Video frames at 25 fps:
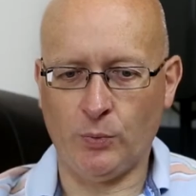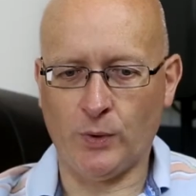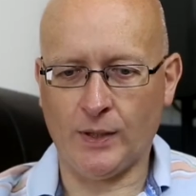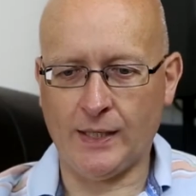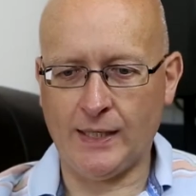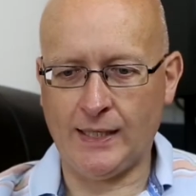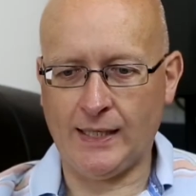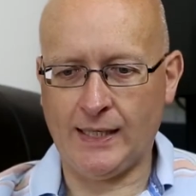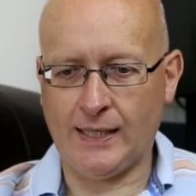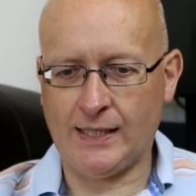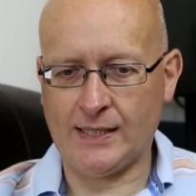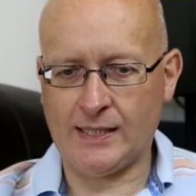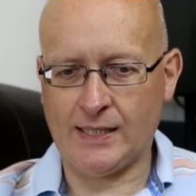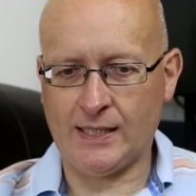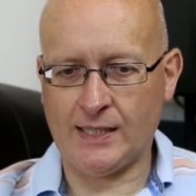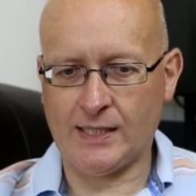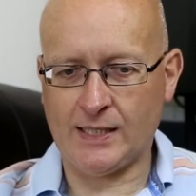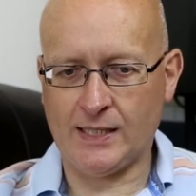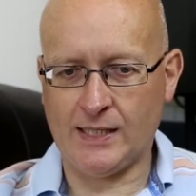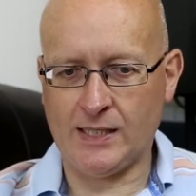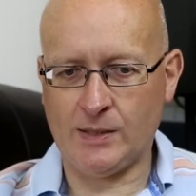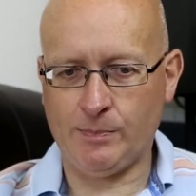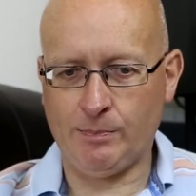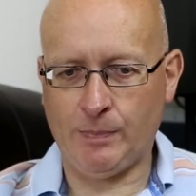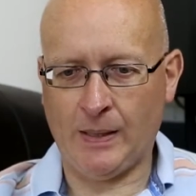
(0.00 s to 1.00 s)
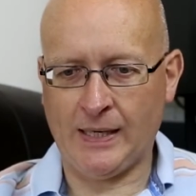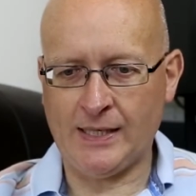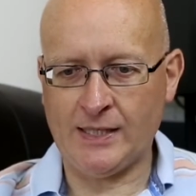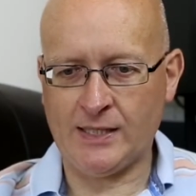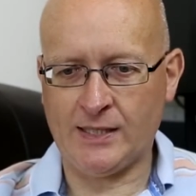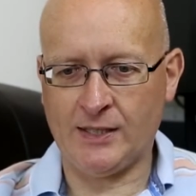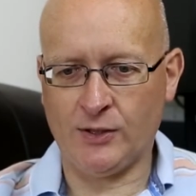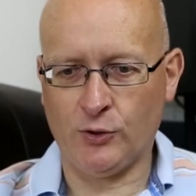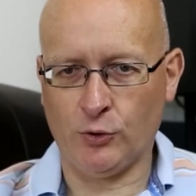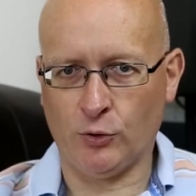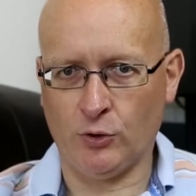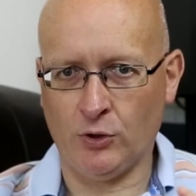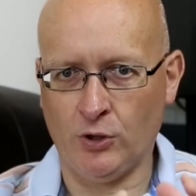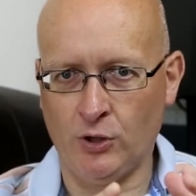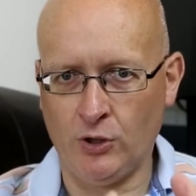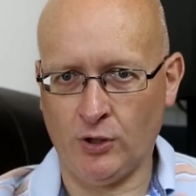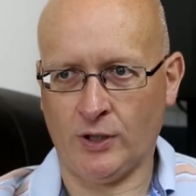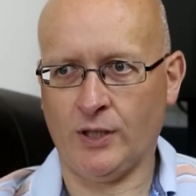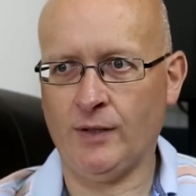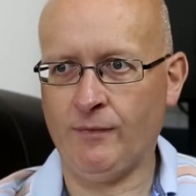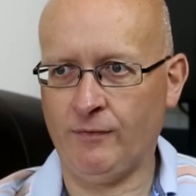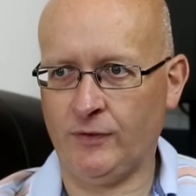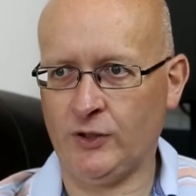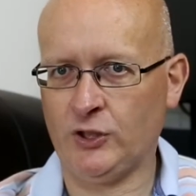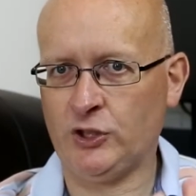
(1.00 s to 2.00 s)
what it is basically you're
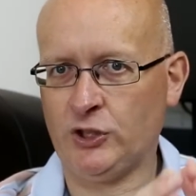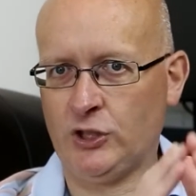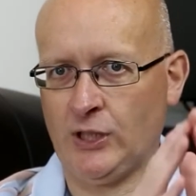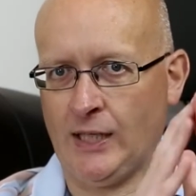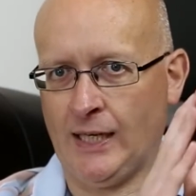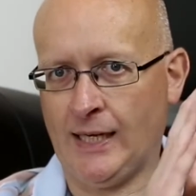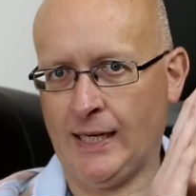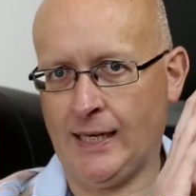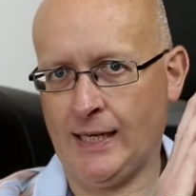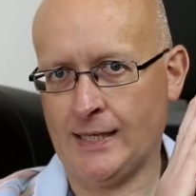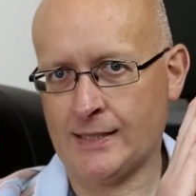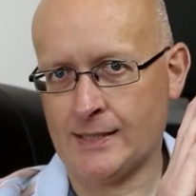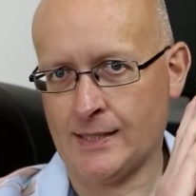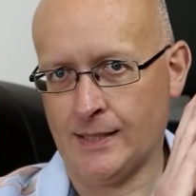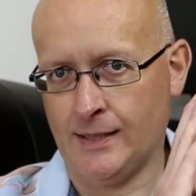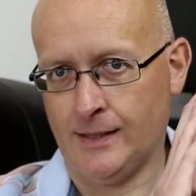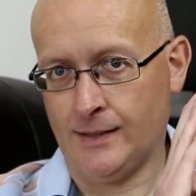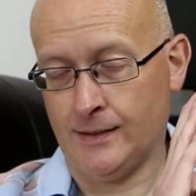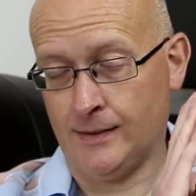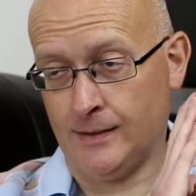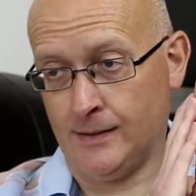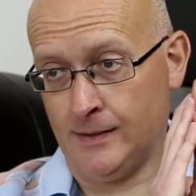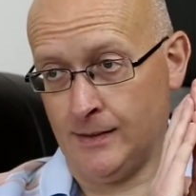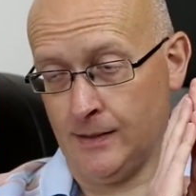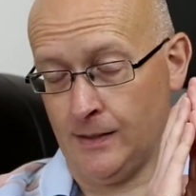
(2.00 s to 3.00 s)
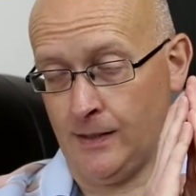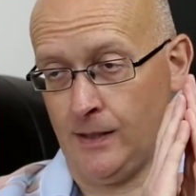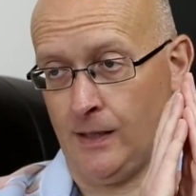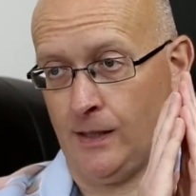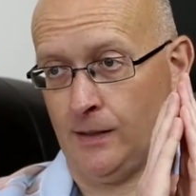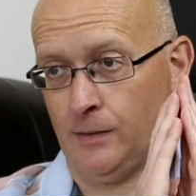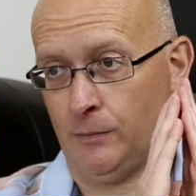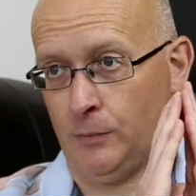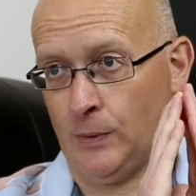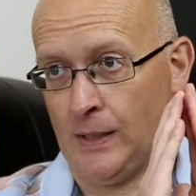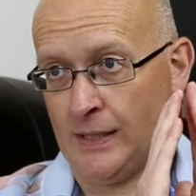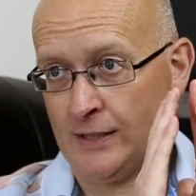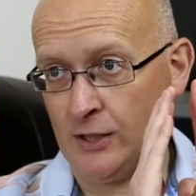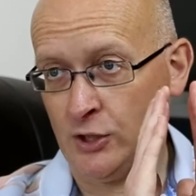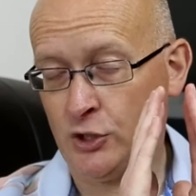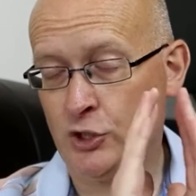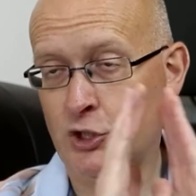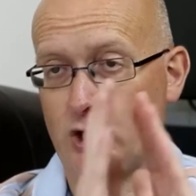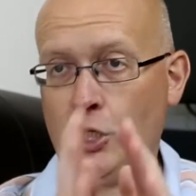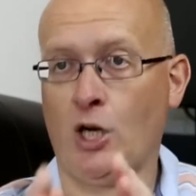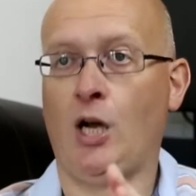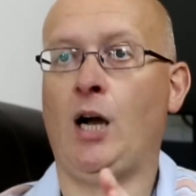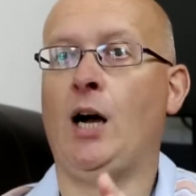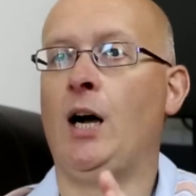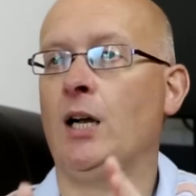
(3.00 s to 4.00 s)
looking for shares that where the
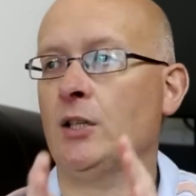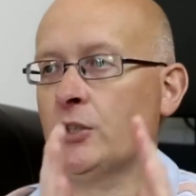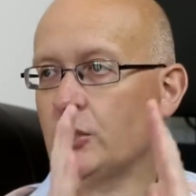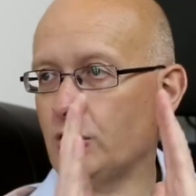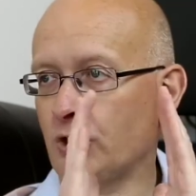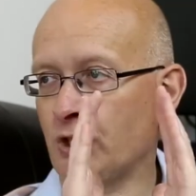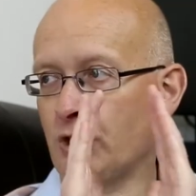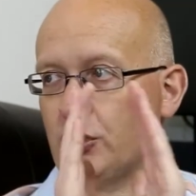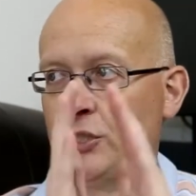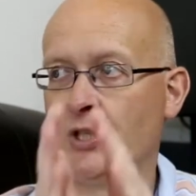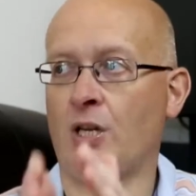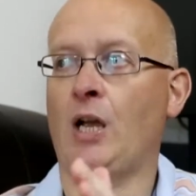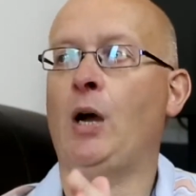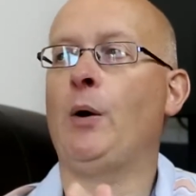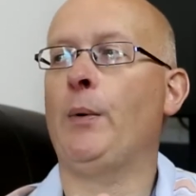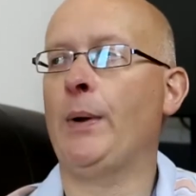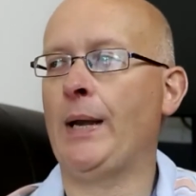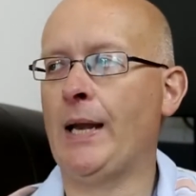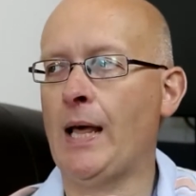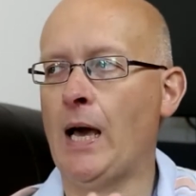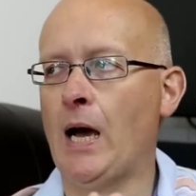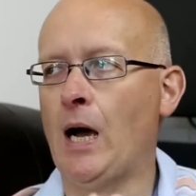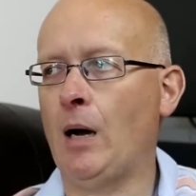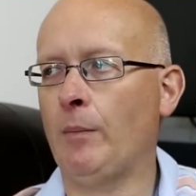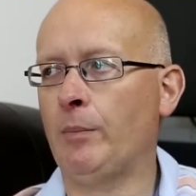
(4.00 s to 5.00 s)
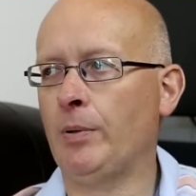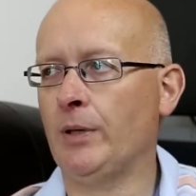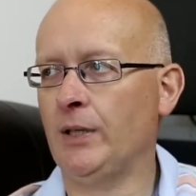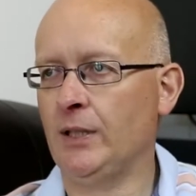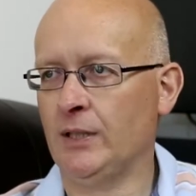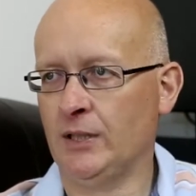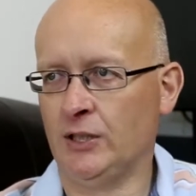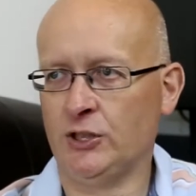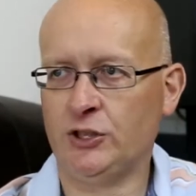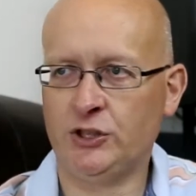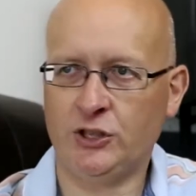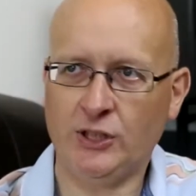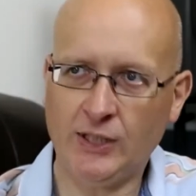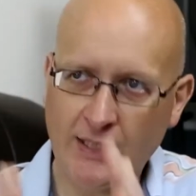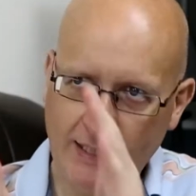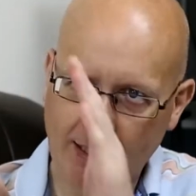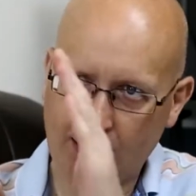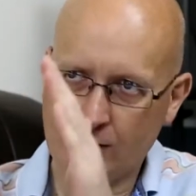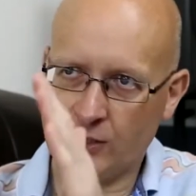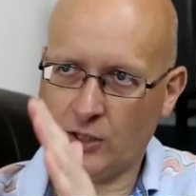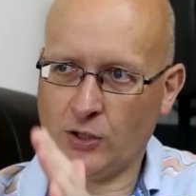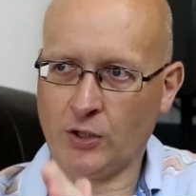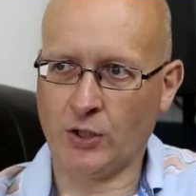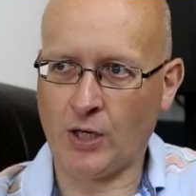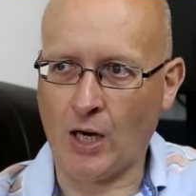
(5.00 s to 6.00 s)
charts are just going up and the
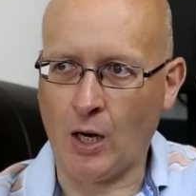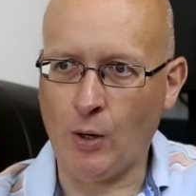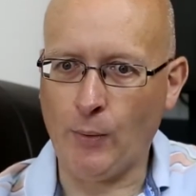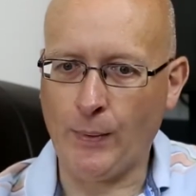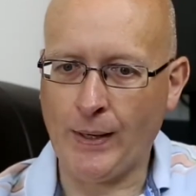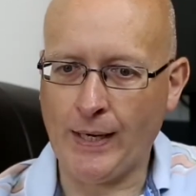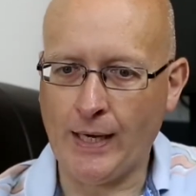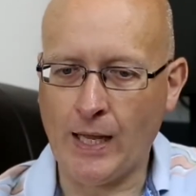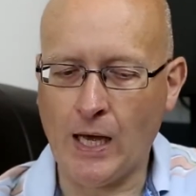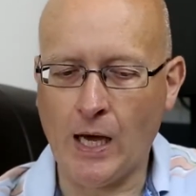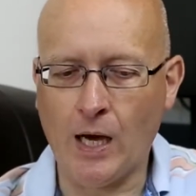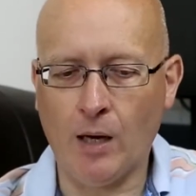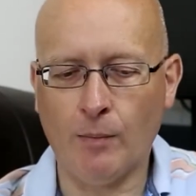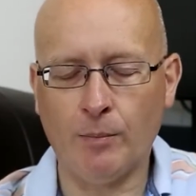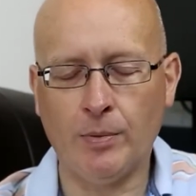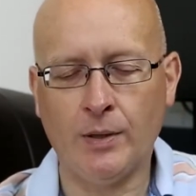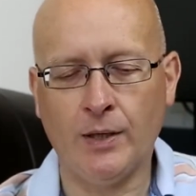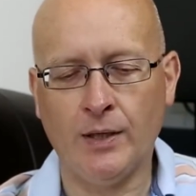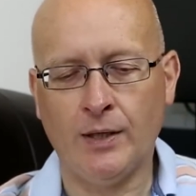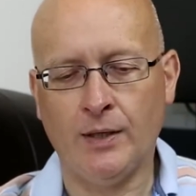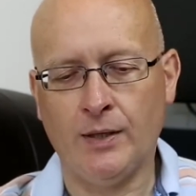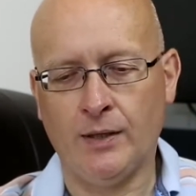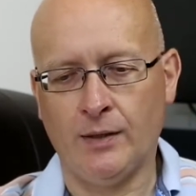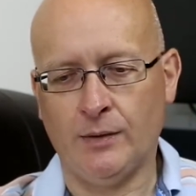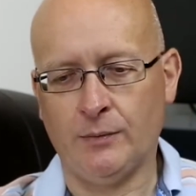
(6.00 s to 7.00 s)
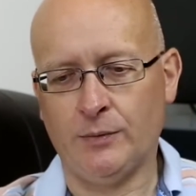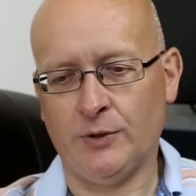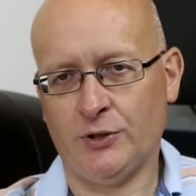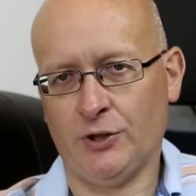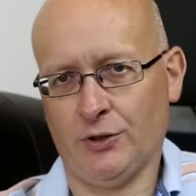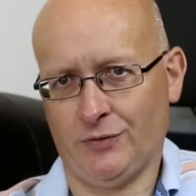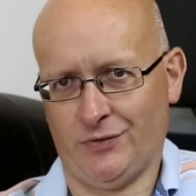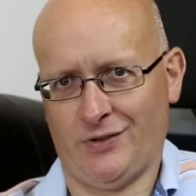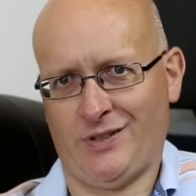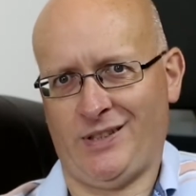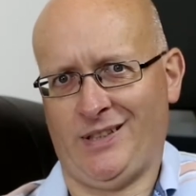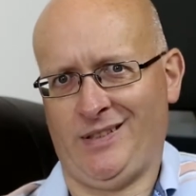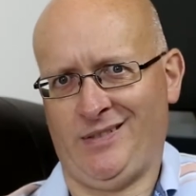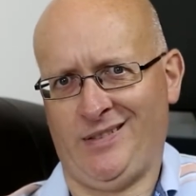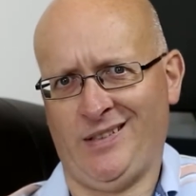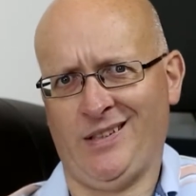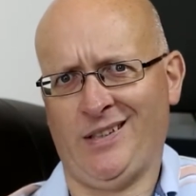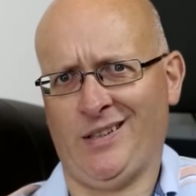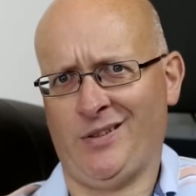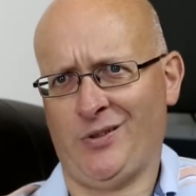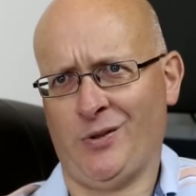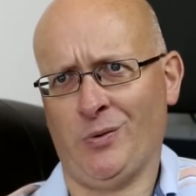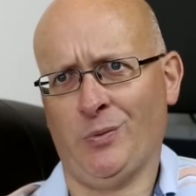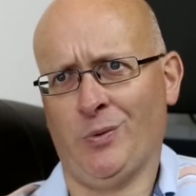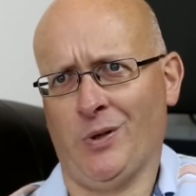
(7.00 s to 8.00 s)
shares are going up, which obviously,
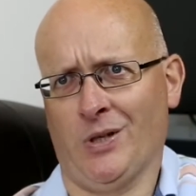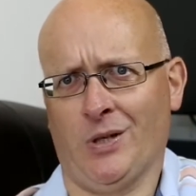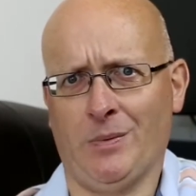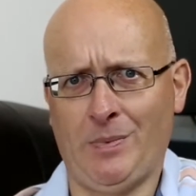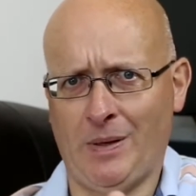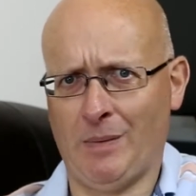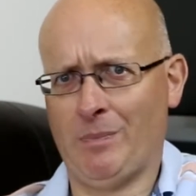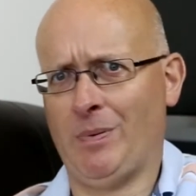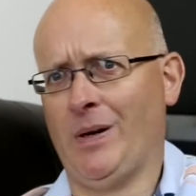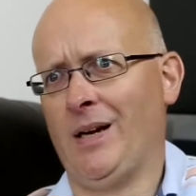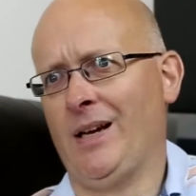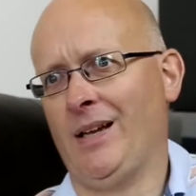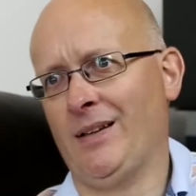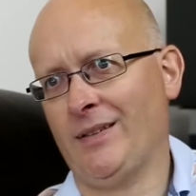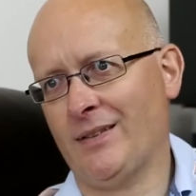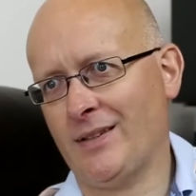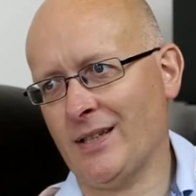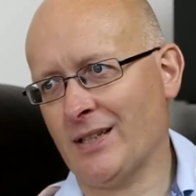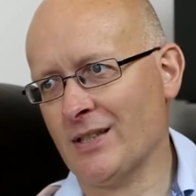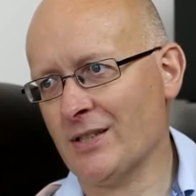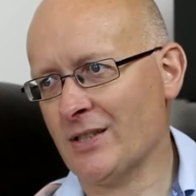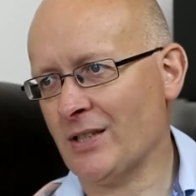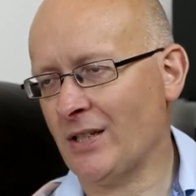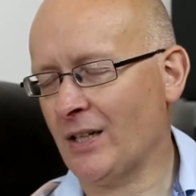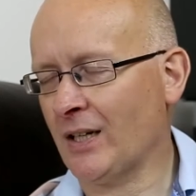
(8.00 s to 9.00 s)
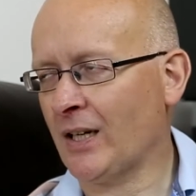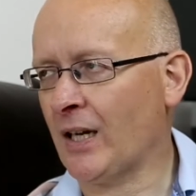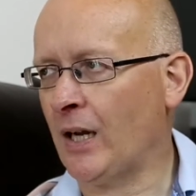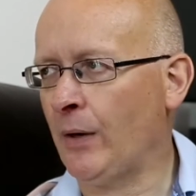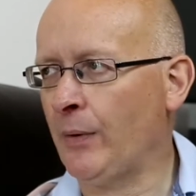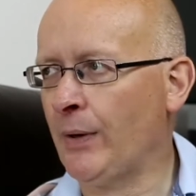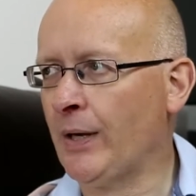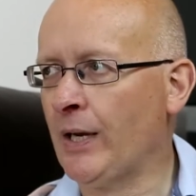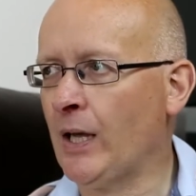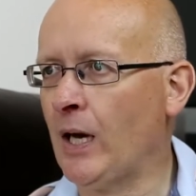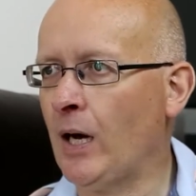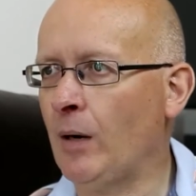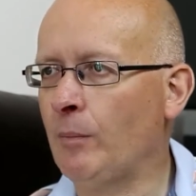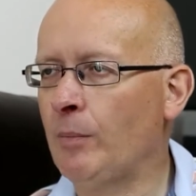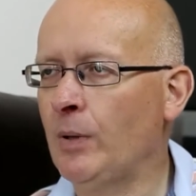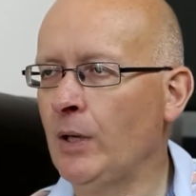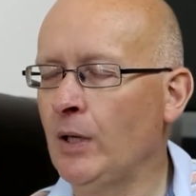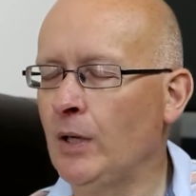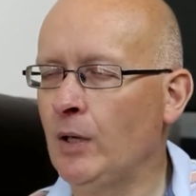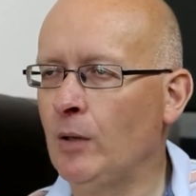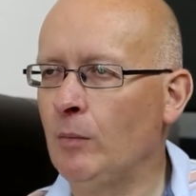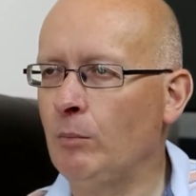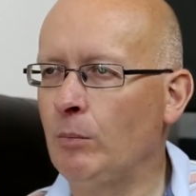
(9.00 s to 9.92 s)
you know, you want to be buying things that are going up.